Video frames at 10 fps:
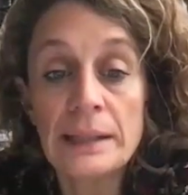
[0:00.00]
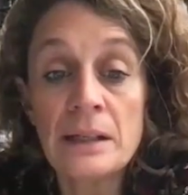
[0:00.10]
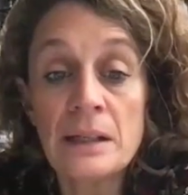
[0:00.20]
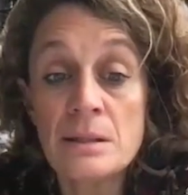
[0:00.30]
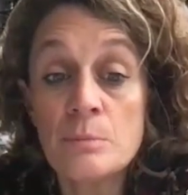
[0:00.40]

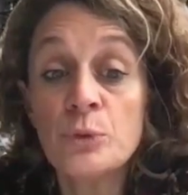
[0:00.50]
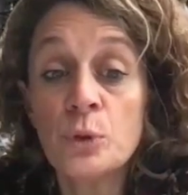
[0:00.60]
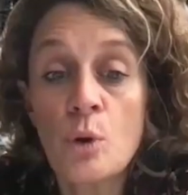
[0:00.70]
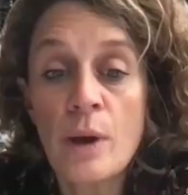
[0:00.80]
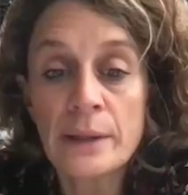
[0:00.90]
It is an
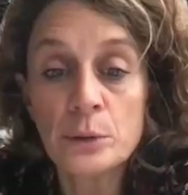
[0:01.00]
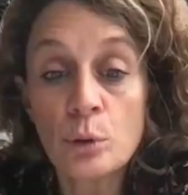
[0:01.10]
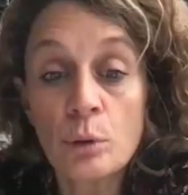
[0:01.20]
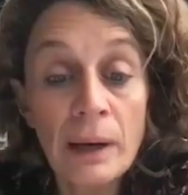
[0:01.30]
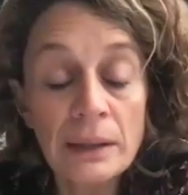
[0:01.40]

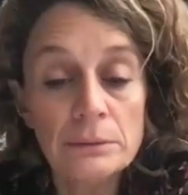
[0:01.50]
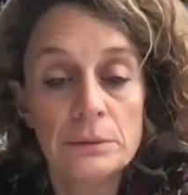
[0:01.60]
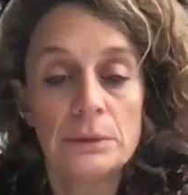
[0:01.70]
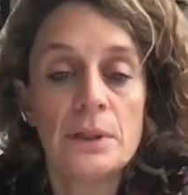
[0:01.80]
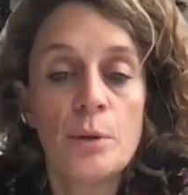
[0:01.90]
abomination,
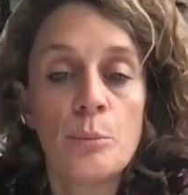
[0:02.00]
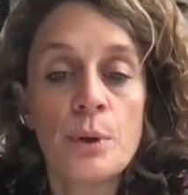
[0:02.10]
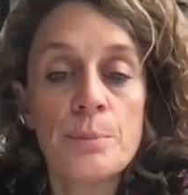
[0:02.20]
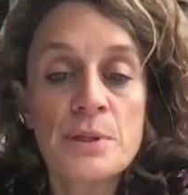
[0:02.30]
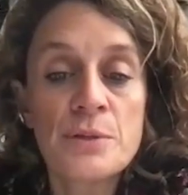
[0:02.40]

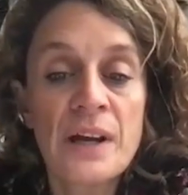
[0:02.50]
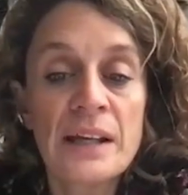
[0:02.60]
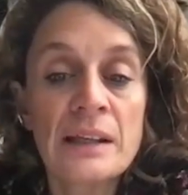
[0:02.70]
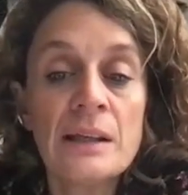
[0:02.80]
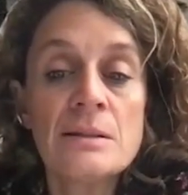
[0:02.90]
sealing the
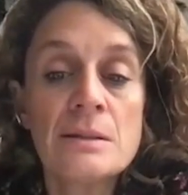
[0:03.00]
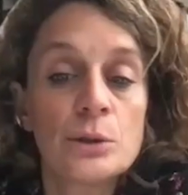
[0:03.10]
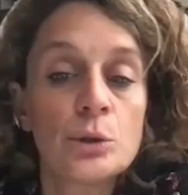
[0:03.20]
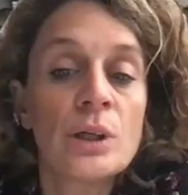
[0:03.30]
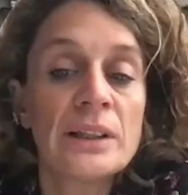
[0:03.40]
breach
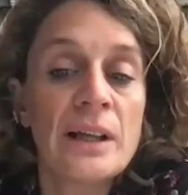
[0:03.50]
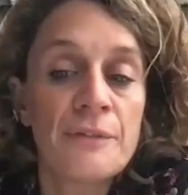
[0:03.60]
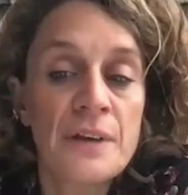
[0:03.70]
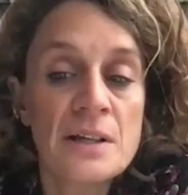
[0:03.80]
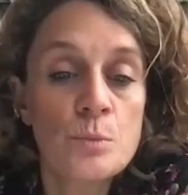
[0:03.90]
of the
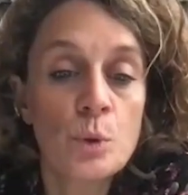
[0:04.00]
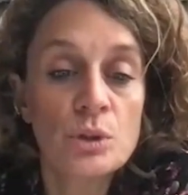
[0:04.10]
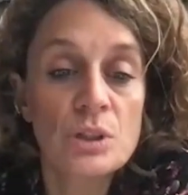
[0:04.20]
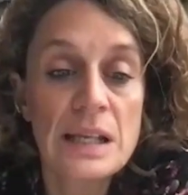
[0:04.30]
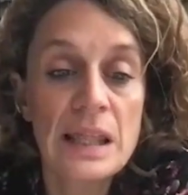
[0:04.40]
Geneva
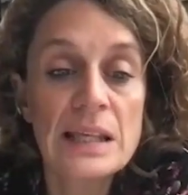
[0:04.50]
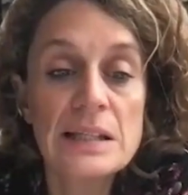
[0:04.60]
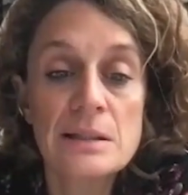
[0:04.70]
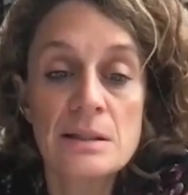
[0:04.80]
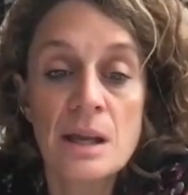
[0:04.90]
Convention on
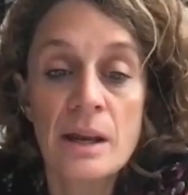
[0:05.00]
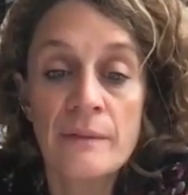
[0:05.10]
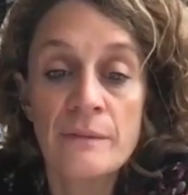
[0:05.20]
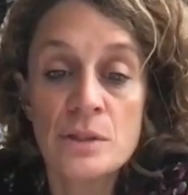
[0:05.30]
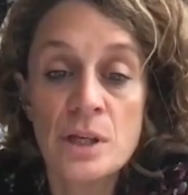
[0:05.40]

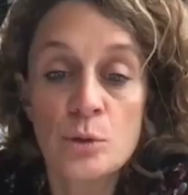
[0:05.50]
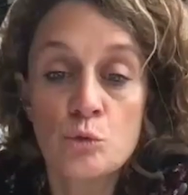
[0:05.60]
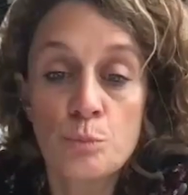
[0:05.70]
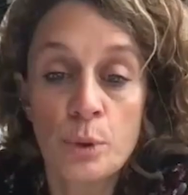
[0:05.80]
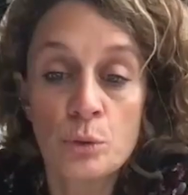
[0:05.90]
Refugees,
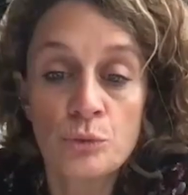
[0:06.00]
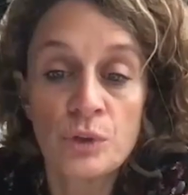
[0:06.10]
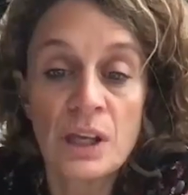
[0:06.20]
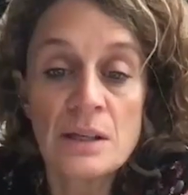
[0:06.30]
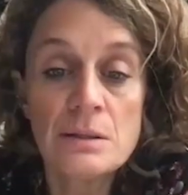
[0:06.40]
which,